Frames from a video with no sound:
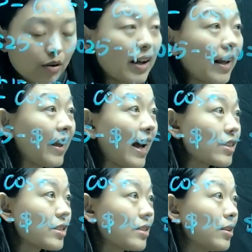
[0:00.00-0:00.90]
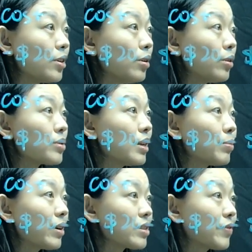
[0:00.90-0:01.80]
You can get the total
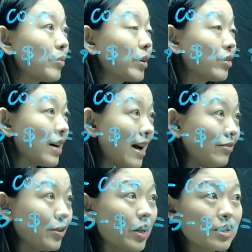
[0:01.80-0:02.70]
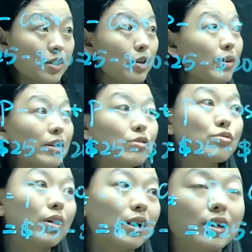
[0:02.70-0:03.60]
surplus from the graph is you can
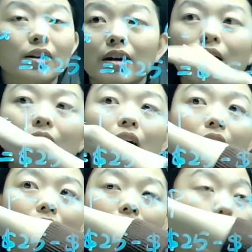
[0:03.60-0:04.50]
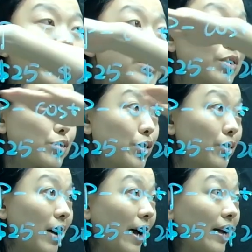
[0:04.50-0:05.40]
draw a
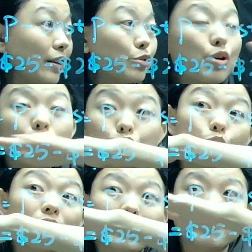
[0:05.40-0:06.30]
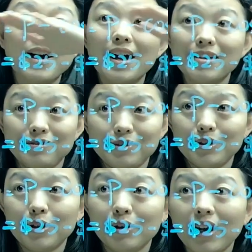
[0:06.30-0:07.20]
horizontal line across 25,
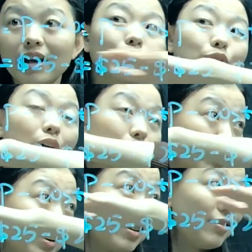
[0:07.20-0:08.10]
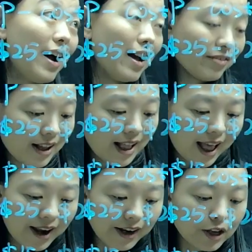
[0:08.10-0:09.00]
okay, across 25.
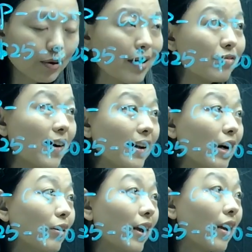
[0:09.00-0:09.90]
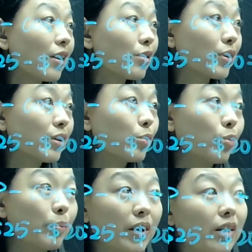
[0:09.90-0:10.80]
And then you can find out the area
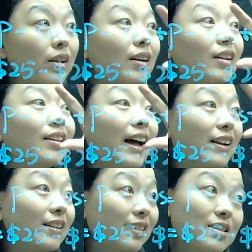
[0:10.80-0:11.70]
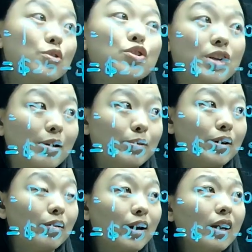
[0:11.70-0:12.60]
will be like this shape,
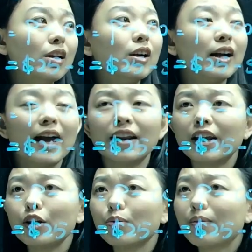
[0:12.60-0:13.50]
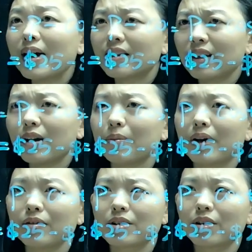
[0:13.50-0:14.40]
okay? And then you might think
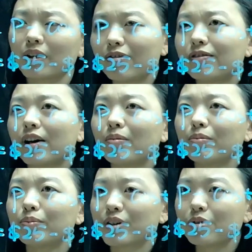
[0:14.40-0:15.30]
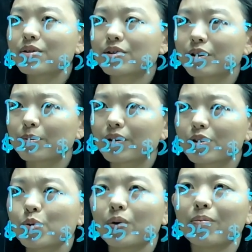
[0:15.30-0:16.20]
about, okay, from producer
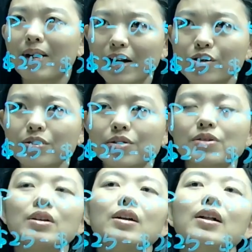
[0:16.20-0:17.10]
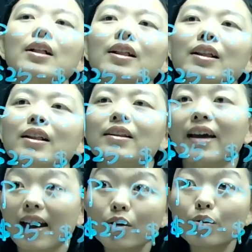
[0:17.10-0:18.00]
surplus, we measures
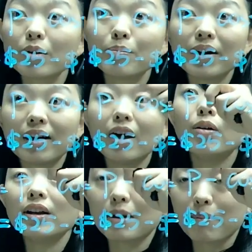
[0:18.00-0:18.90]
the area below